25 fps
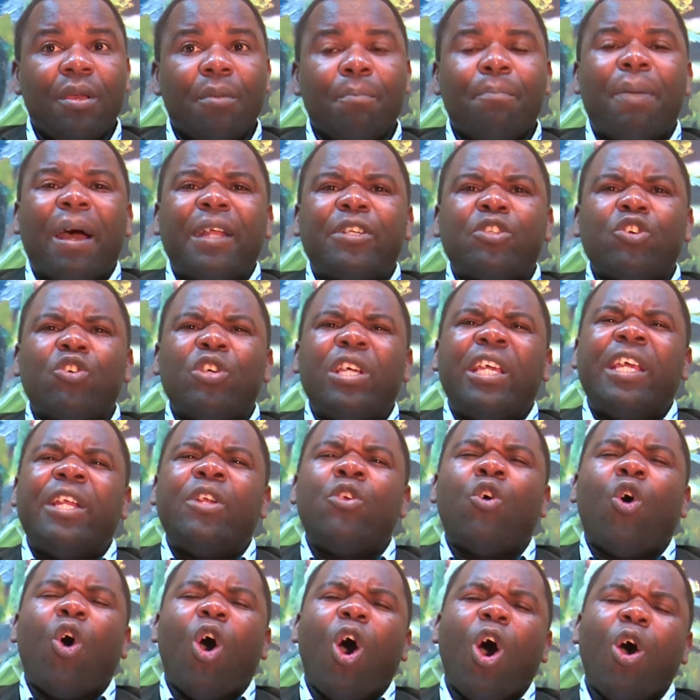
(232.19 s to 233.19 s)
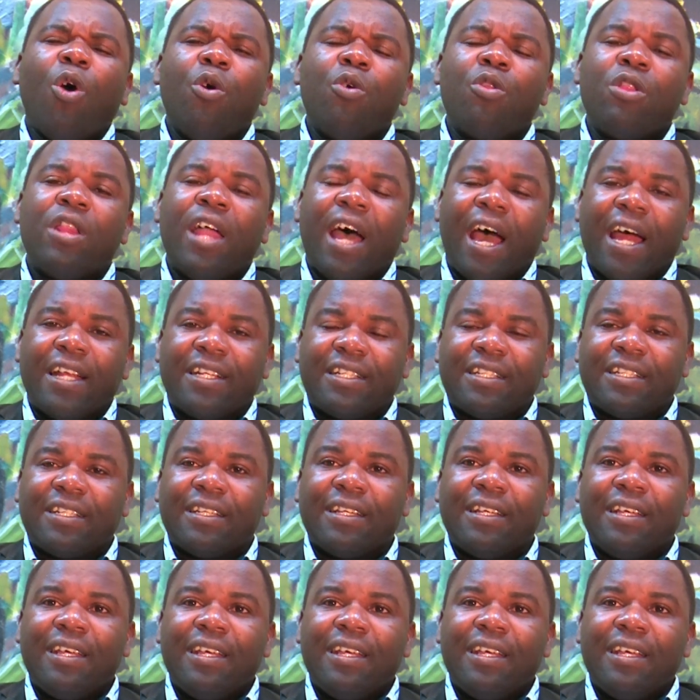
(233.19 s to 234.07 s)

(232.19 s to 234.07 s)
But in all that,